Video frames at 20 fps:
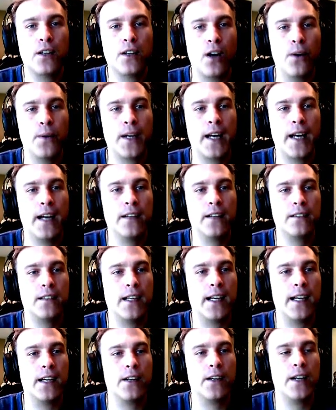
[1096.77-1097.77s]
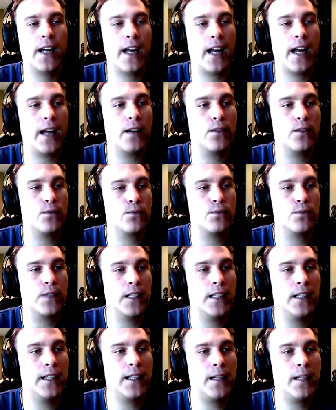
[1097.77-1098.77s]
going out there and
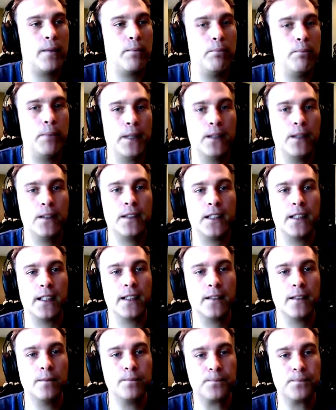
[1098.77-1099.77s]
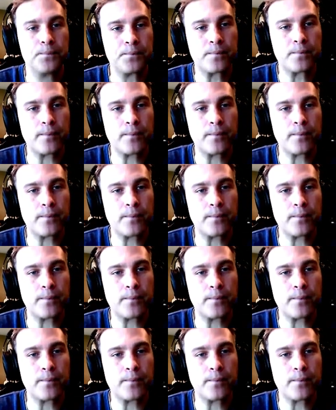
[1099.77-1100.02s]
really building